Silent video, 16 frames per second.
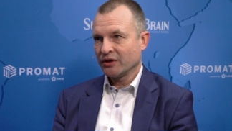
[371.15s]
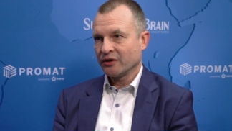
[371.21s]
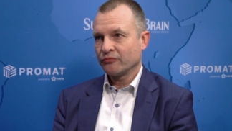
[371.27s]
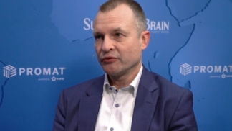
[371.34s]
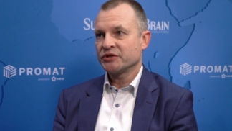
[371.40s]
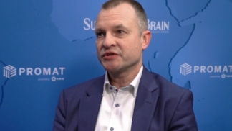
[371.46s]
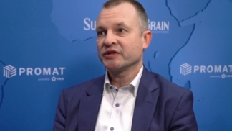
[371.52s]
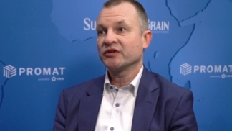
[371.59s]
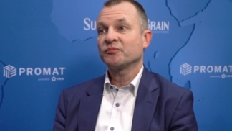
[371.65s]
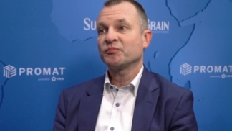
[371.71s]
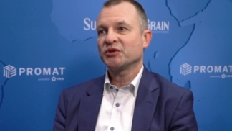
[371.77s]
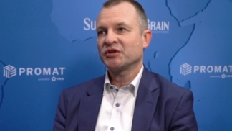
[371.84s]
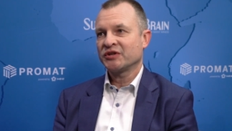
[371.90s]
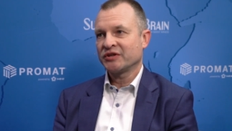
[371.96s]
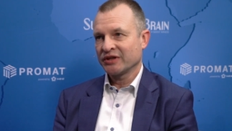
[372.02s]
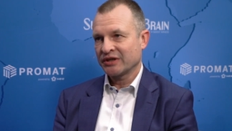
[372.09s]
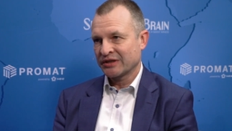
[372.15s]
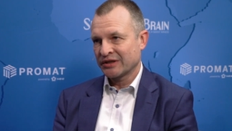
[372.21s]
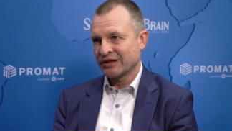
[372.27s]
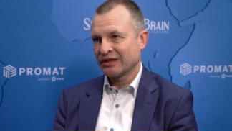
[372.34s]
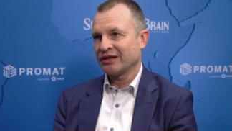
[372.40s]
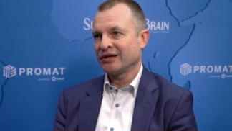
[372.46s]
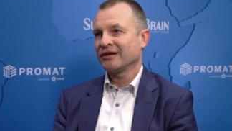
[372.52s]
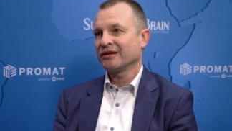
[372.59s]
which is
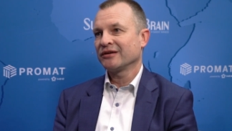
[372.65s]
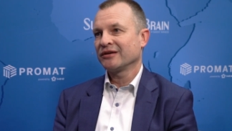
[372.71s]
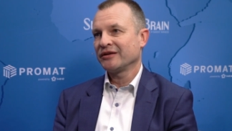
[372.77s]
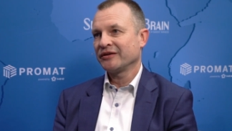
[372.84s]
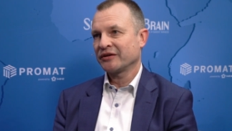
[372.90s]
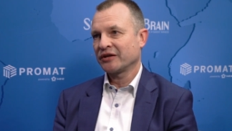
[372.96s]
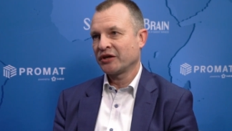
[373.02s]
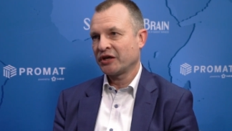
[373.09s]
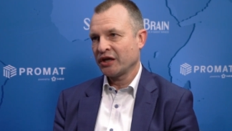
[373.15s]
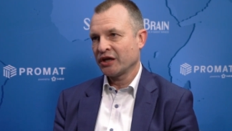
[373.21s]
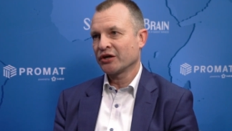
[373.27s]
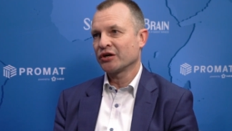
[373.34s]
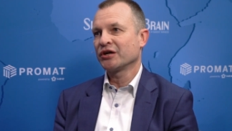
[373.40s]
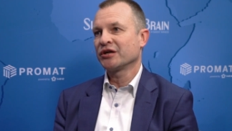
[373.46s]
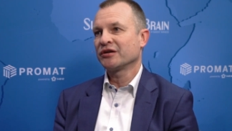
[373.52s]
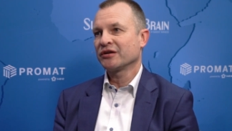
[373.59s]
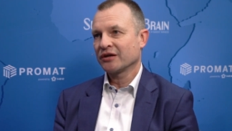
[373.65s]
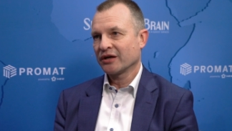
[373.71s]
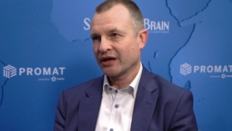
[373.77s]
particularly geared